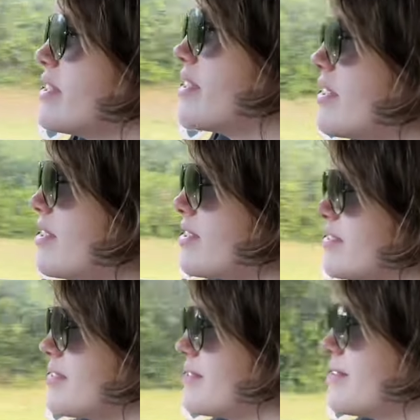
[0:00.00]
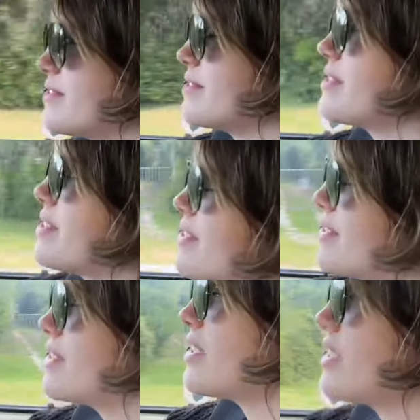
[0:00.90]
What impresses you on it?
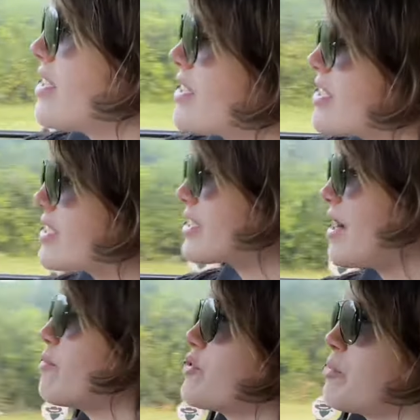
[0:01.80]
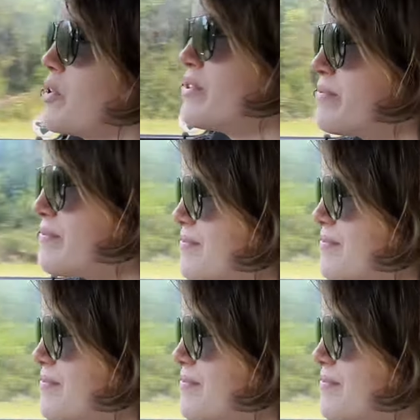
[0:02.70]
It's comfortable.